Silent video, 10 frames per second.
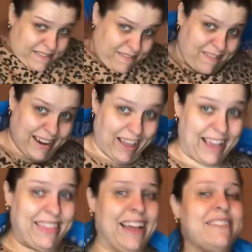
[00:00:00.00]
ooh, I
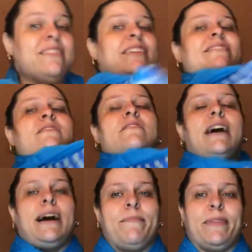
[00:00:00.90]
like that. It's nice
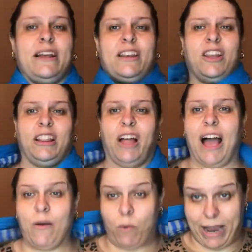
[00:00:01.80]
and
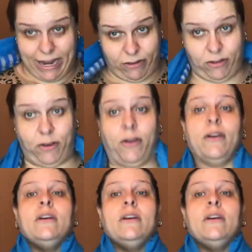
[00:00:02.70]
lightweight too.